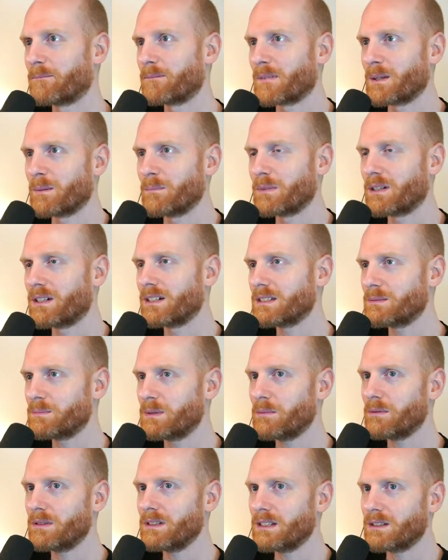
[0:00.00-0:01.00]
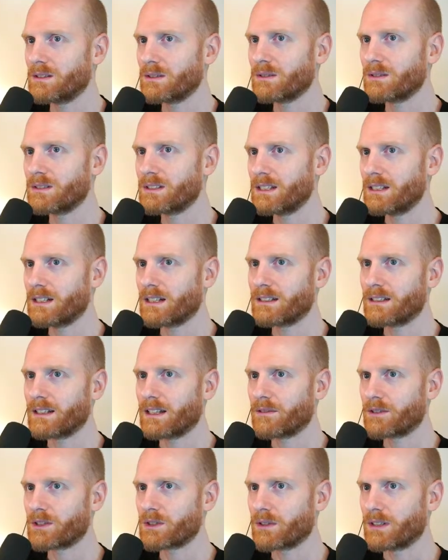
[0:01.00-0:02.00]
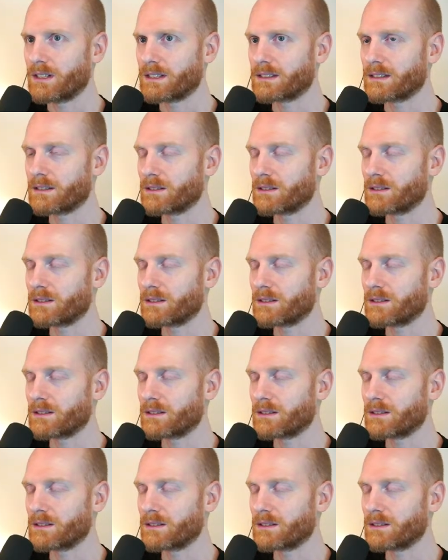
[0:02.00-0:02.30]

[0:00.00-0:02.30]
because people need to see that they have a choice.